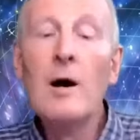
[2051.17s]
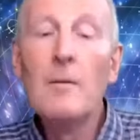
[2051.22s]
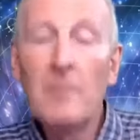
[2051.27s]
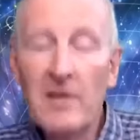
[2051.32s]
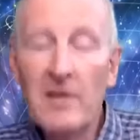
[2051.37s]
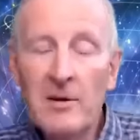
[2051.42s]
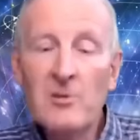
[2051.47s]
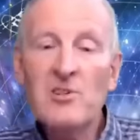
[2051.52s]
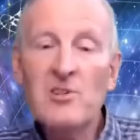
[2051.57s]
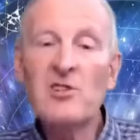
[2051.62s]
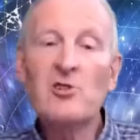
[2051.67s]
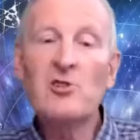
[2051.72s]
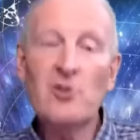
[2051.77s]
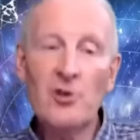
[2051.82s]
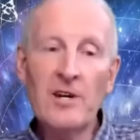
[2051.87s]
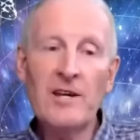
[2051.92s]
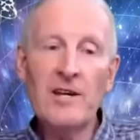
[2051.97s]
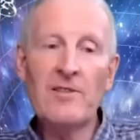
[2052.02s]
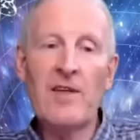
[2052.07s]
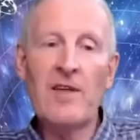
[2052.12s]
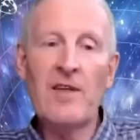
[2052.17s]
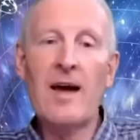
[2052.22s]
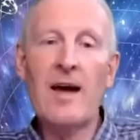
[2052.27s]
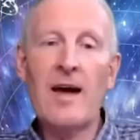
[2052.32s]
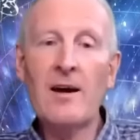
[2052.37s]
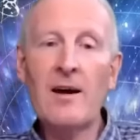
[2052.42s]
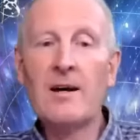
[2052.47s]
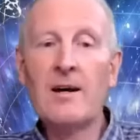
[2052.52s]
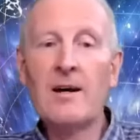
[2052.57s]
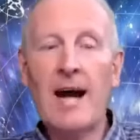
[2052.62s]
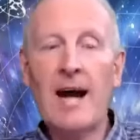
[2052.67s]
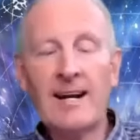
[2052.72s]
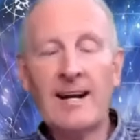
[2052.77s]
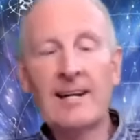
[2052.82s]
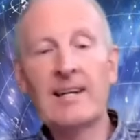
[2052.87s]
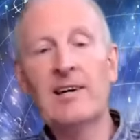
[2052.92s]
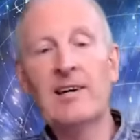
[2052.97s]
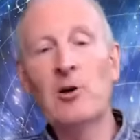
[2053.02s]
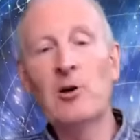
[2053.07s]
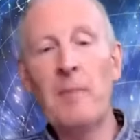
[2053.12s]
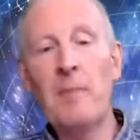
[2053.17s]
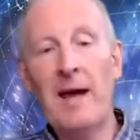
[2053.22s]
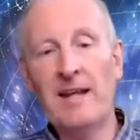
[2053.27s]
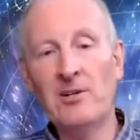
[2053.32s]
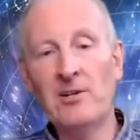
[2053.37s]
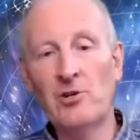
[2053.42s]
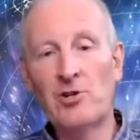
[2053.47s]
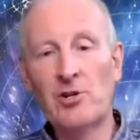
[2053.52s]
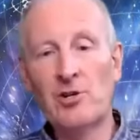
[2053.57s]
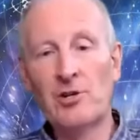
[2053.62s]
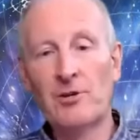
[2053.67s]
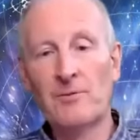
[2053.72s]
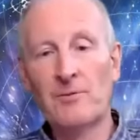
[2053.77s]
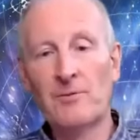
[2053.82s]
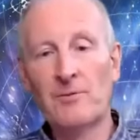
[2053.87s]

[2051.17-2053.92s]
But there was a tree there and a little bench,